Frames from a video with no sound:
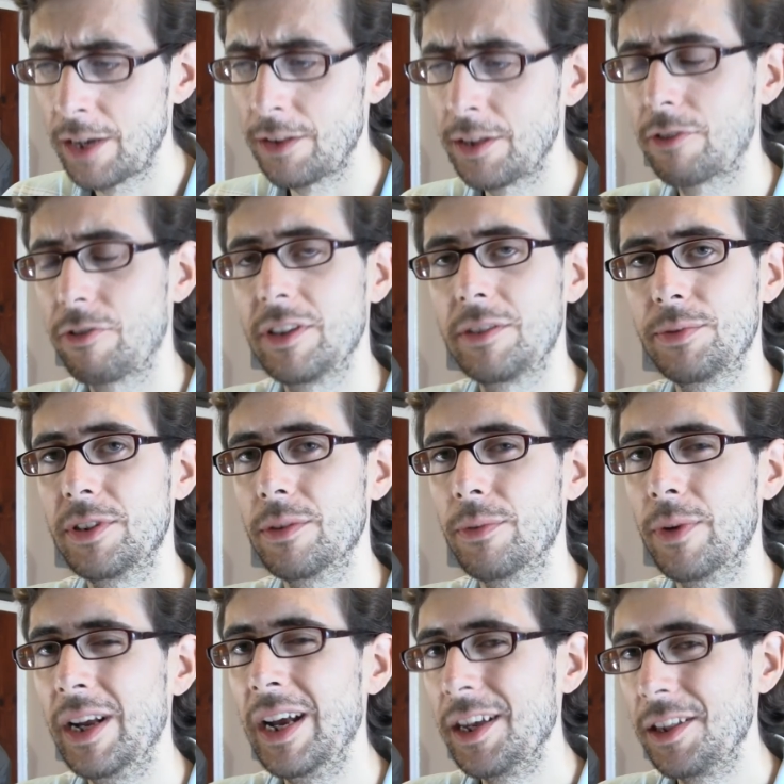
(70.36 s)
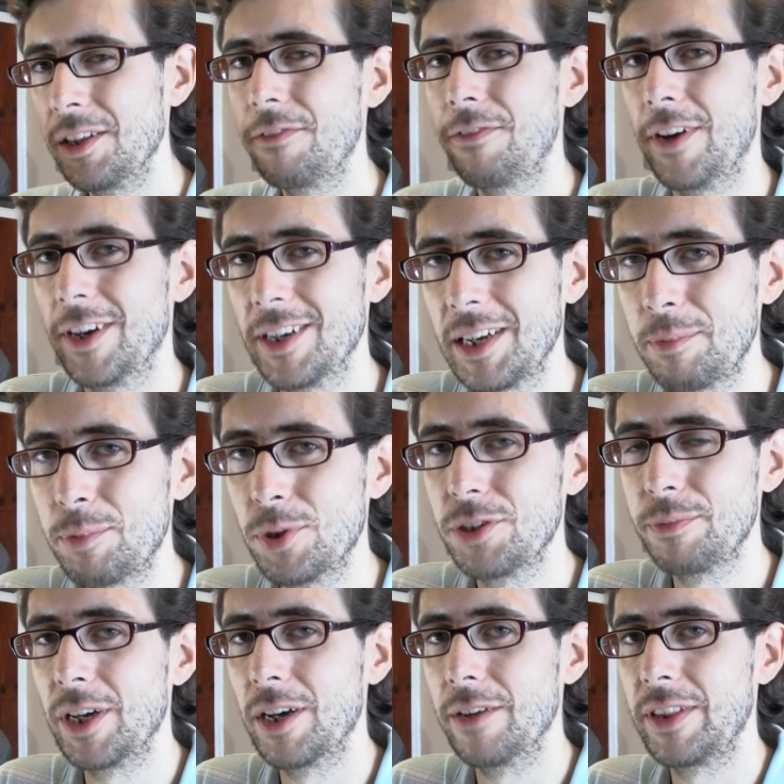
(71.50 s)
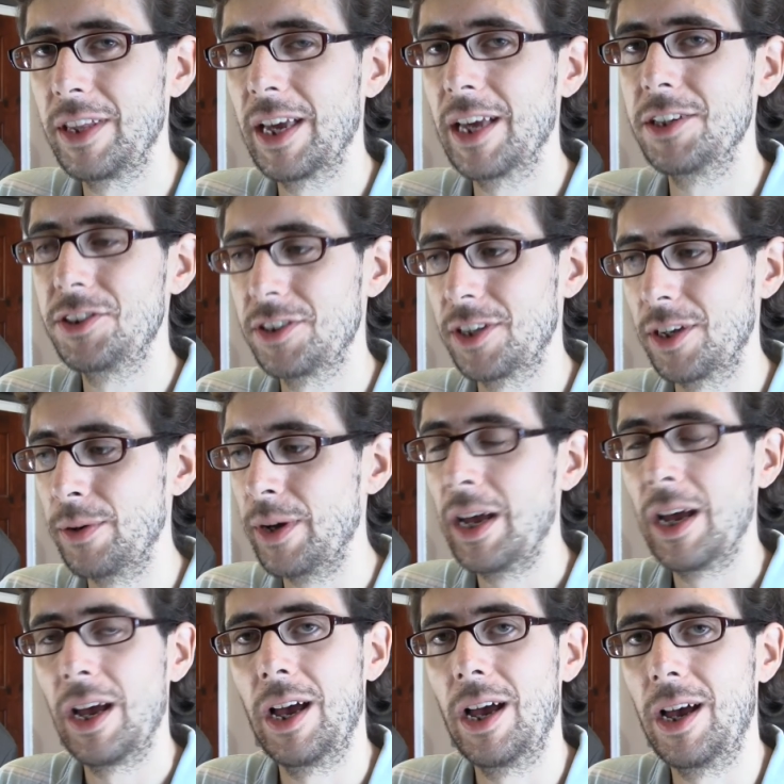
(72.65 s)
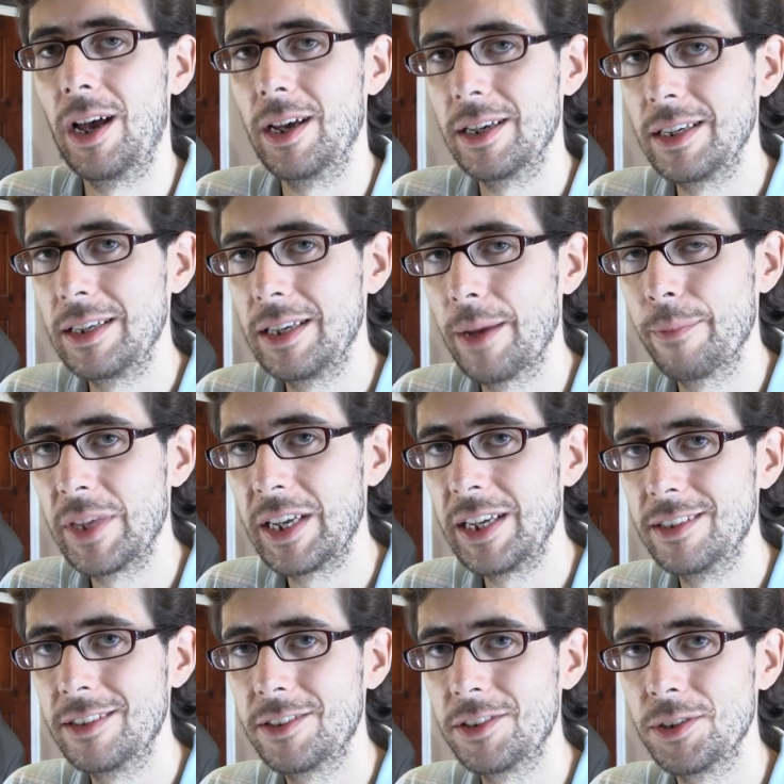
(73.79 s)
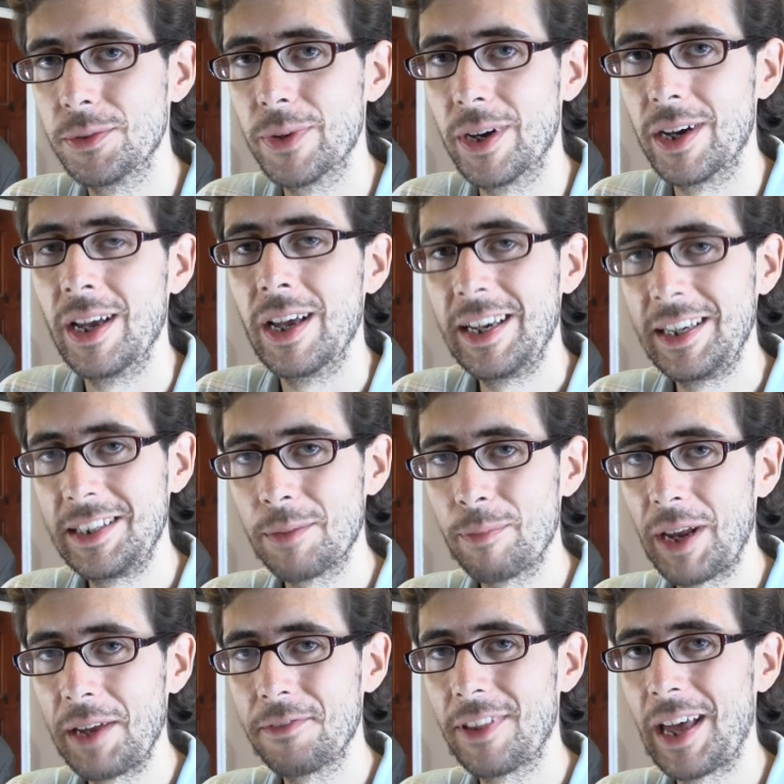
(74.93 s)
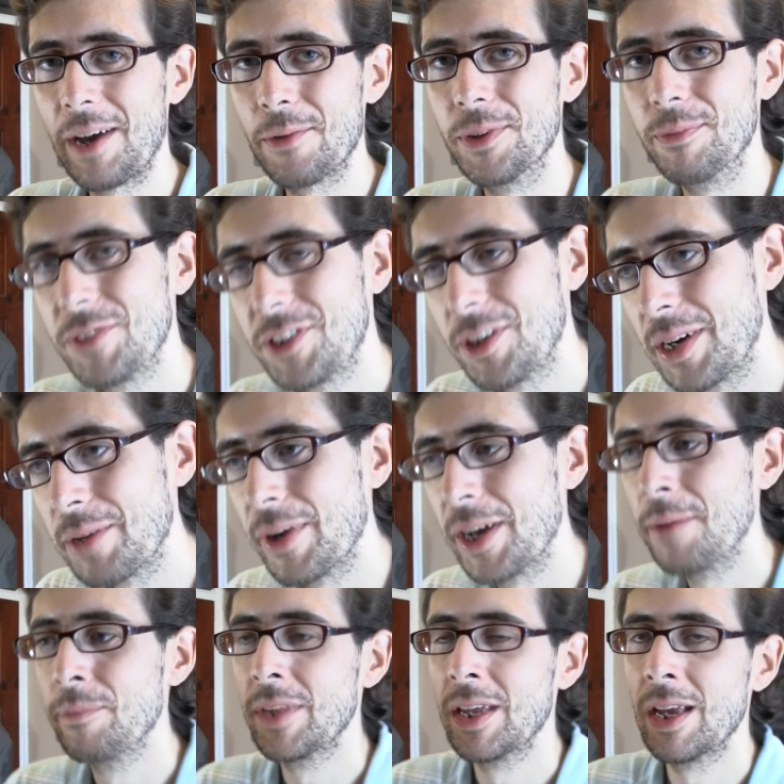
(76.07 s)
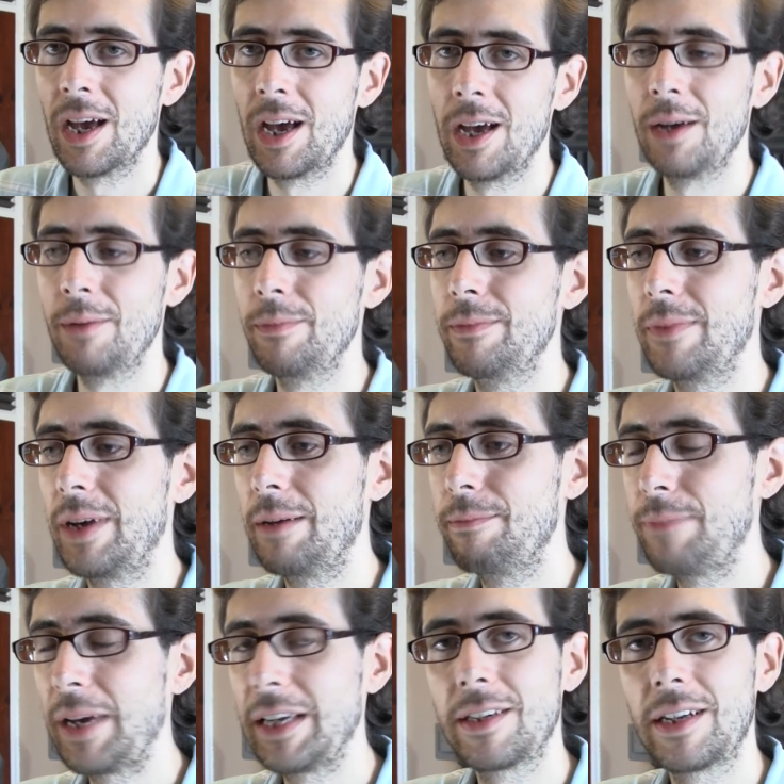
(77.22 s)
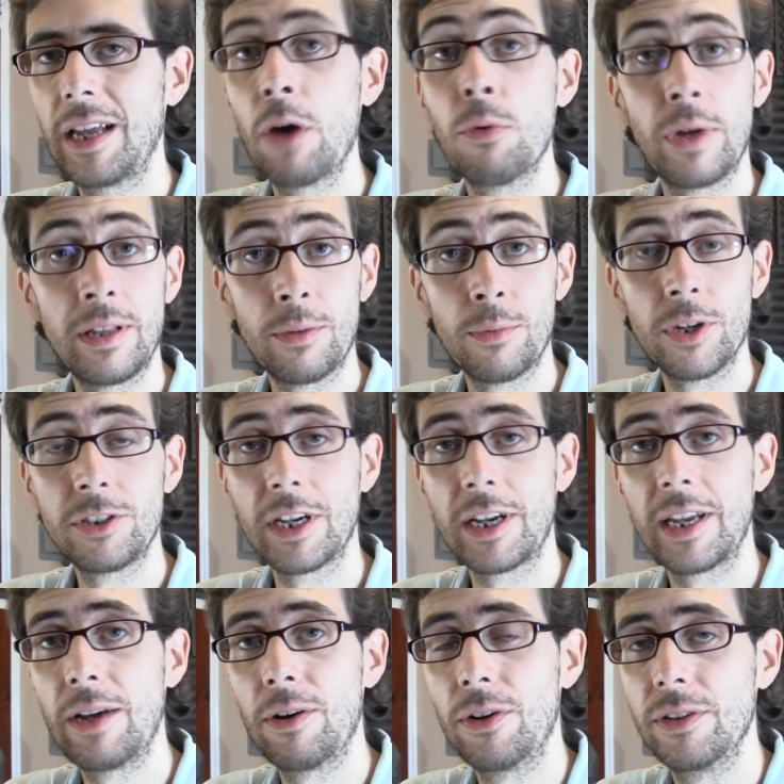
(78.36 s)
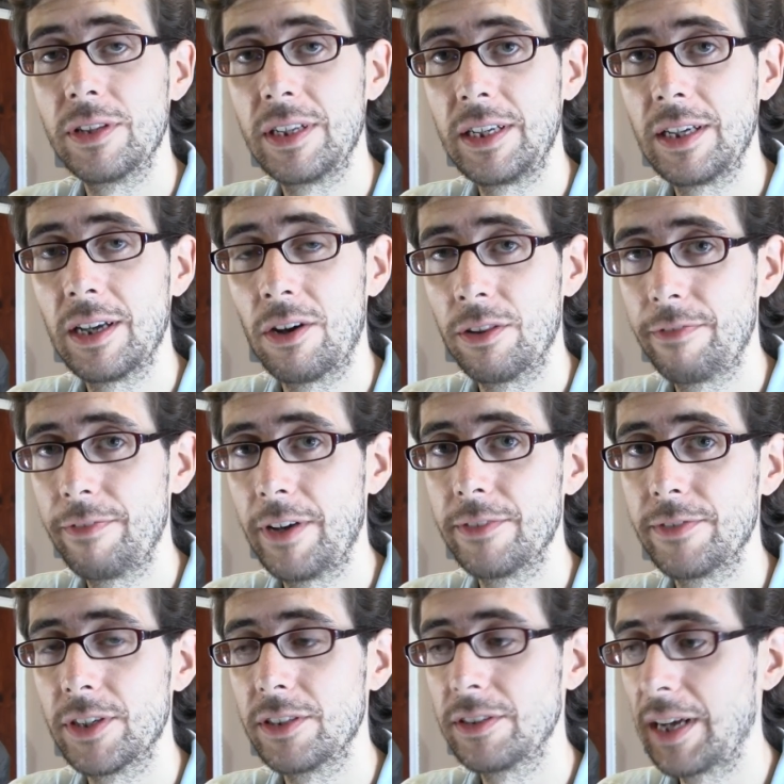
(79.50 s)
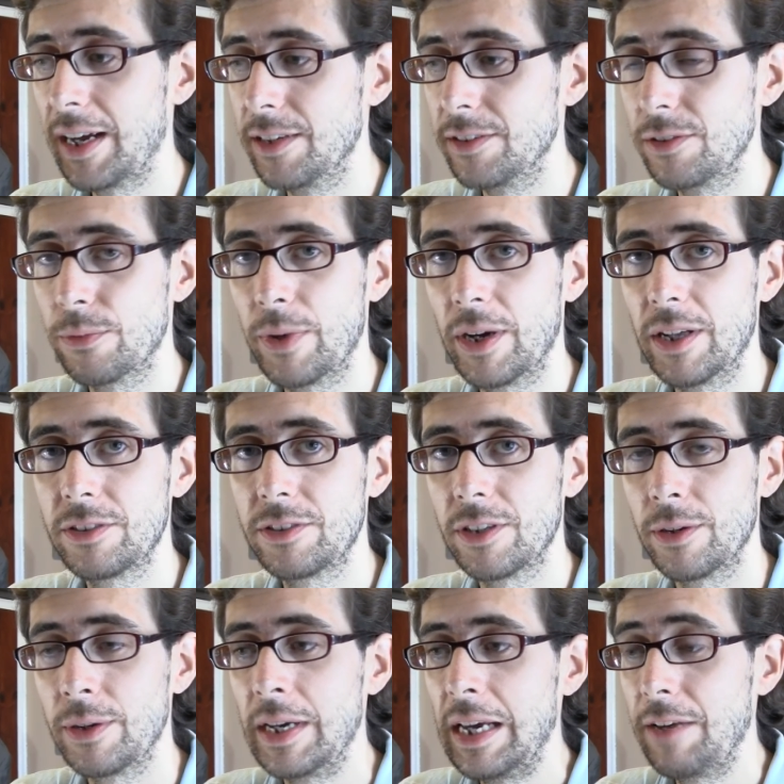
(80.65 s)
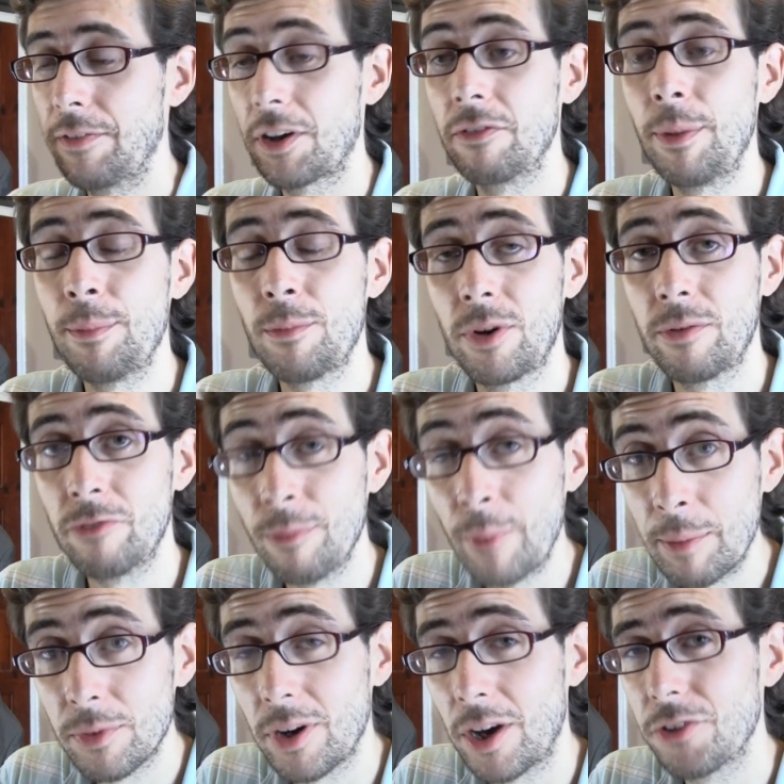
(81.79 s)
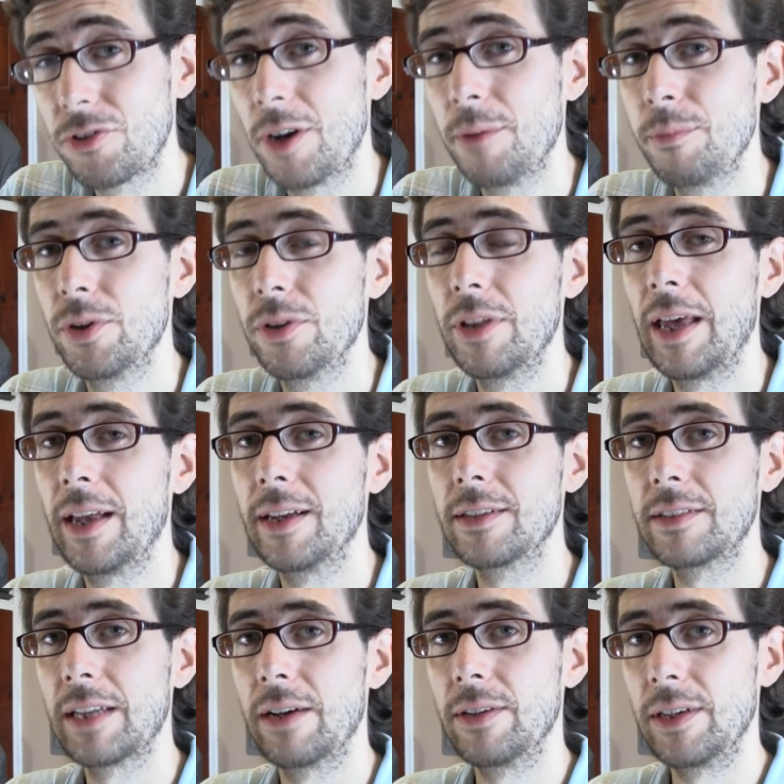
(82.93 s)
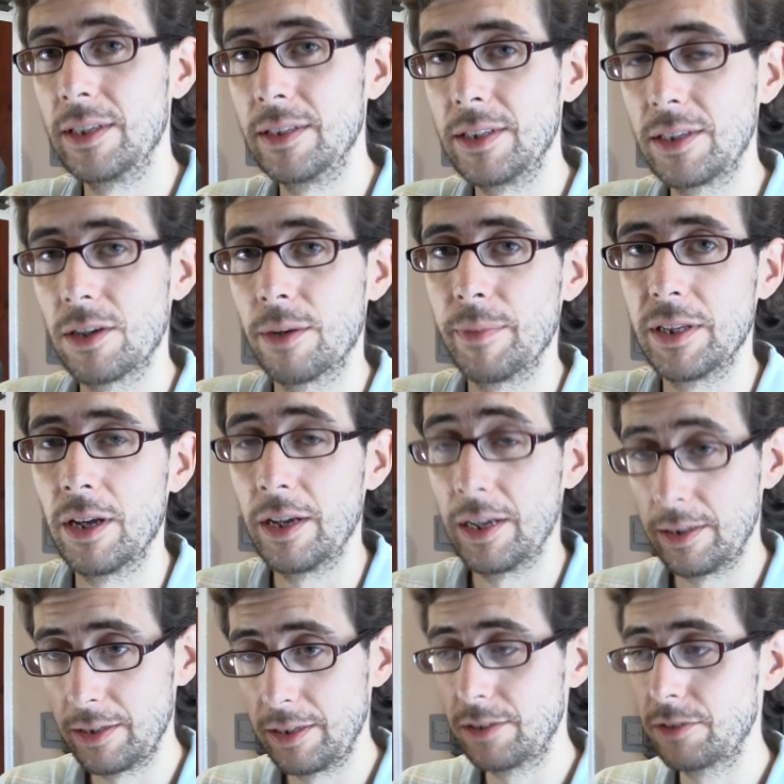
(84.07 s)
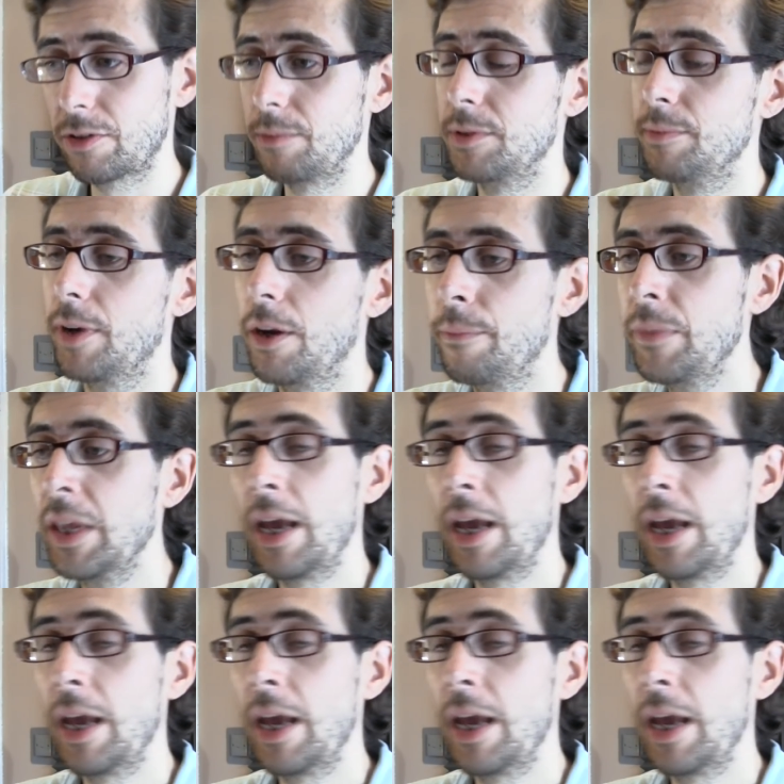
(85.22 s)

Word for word: I think Chris was the one that finally pushed me over the edge. So uh, yeah, he's to uh, he's to blame for that one. So anyway, um, basically, oh, and they're worth checking out on the uh, on the Fediverse as well. So if I can remember, remember, I'll try and put their links down in the comment uh, in the description below.